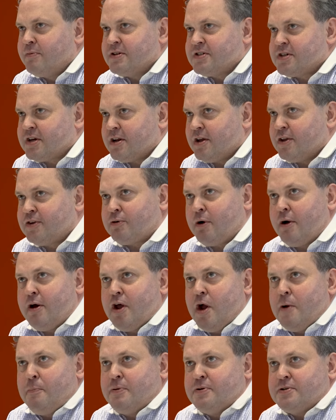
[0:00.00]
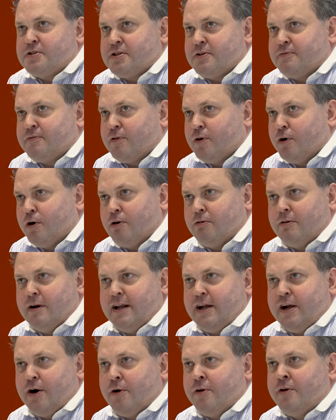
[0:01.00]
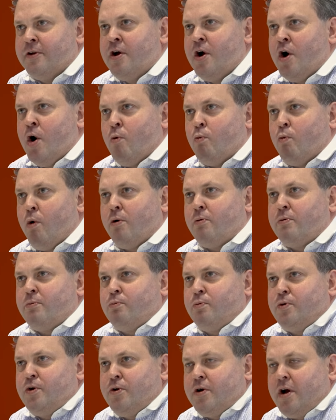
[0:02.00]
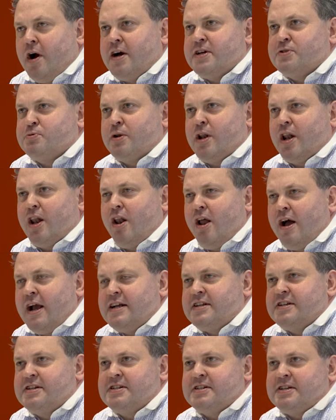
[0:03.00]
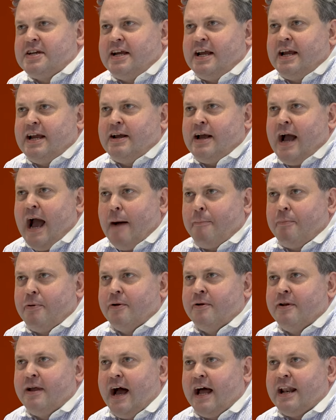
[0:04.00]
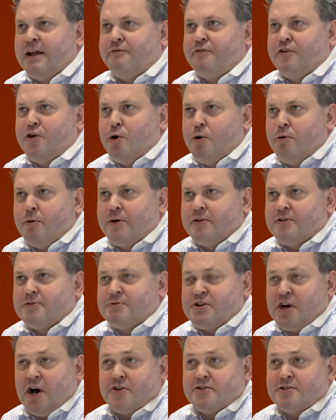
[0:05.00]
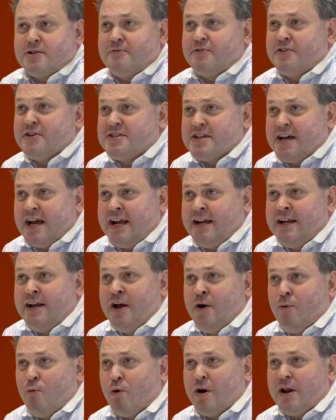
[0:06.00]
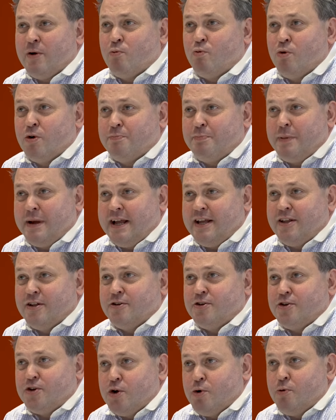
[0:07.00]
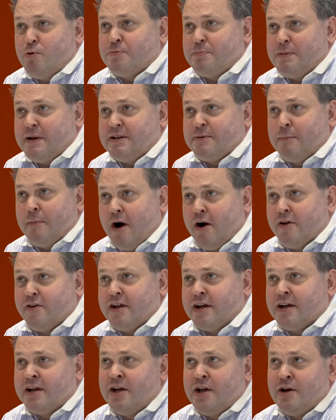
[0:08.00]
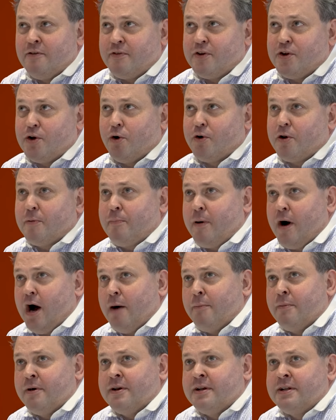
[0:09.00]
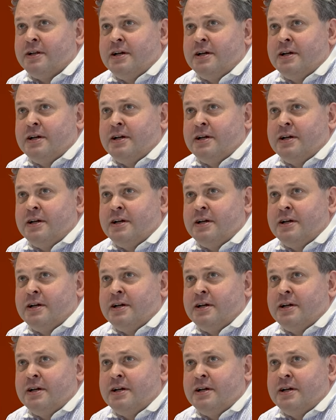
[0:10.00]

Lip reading: just going to throw it open to the floor, really, on what you guys would like to see happen, and if you were Chancellor for the day, what it would be that you would be demanding for your department.